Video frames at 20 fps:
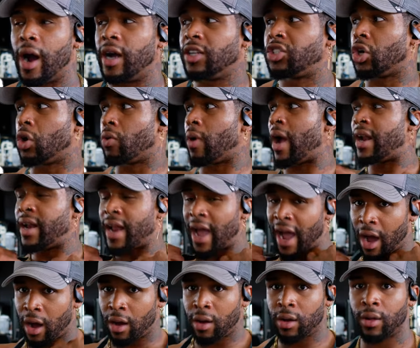right, so right
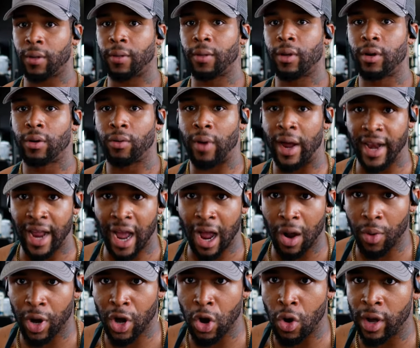now, right now
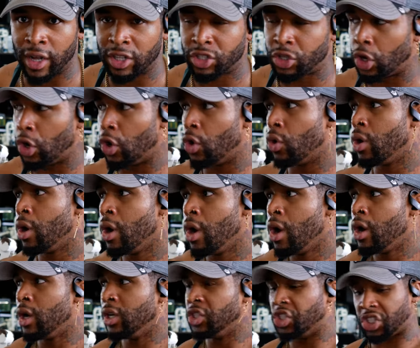we're going to
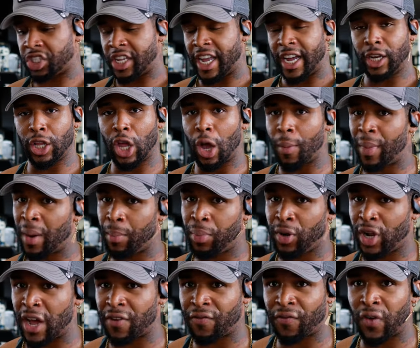get a little bit of
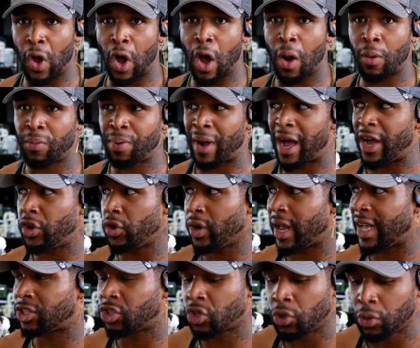blood flow. We'll probably do
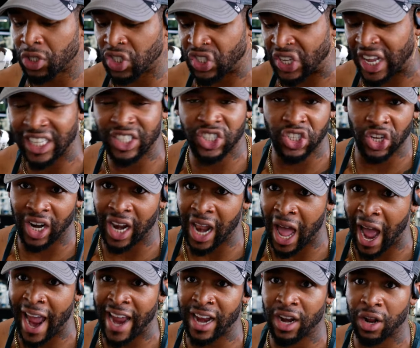like two sets
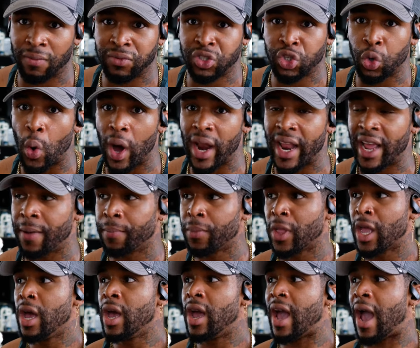light of 20s,
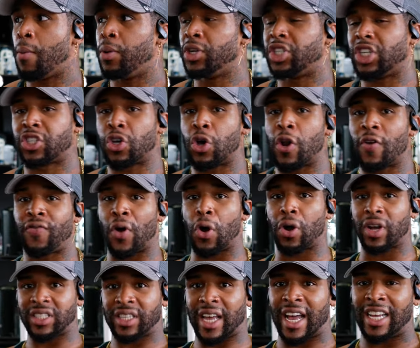and we're just going to
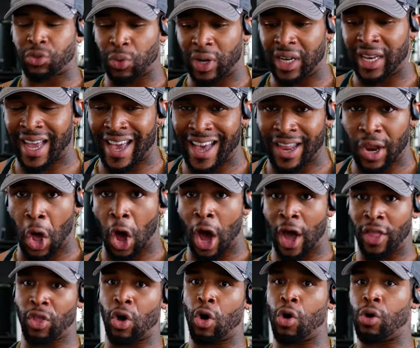focus, as we did on
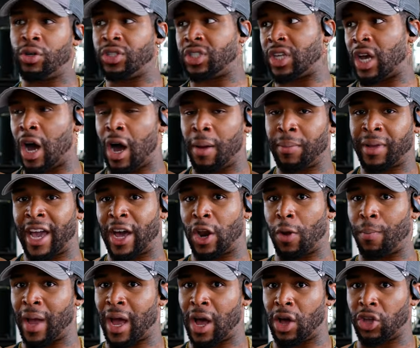those um,
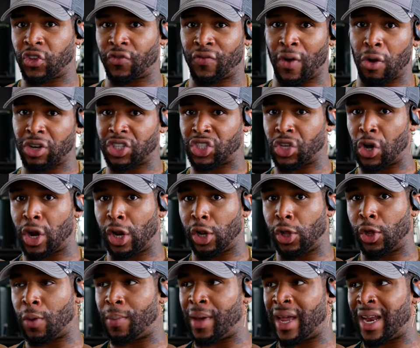kettlebells, focus on a
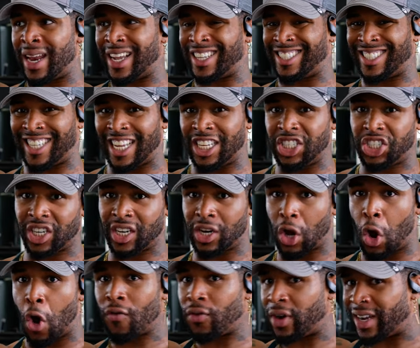little bit an extension,
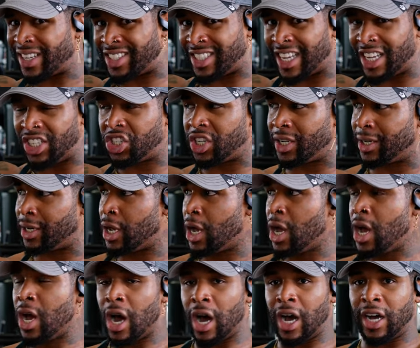over extension,
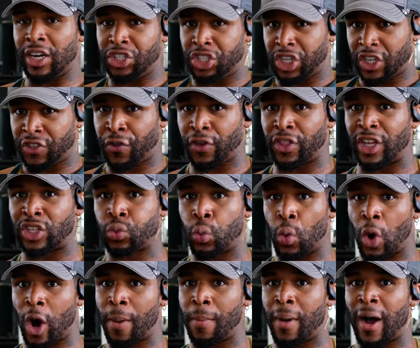uh, just for this
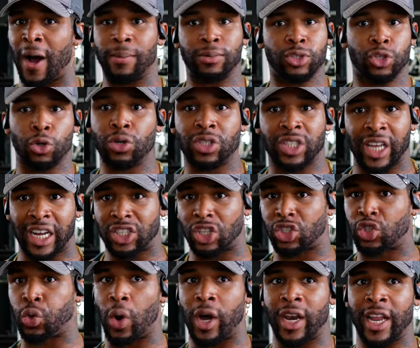warm up. Two sets of
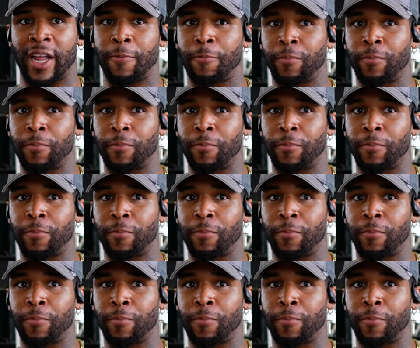20,